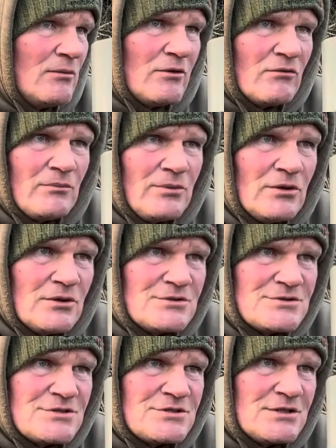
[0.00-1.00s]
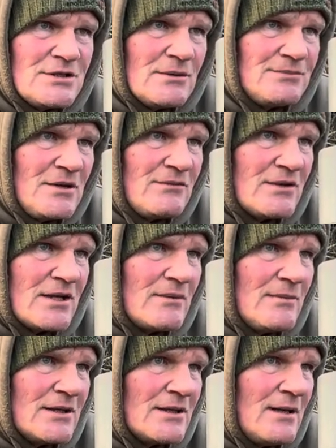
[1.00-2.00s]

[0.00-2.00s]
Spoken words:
we're on Pullens this year, and I'm definitely going to make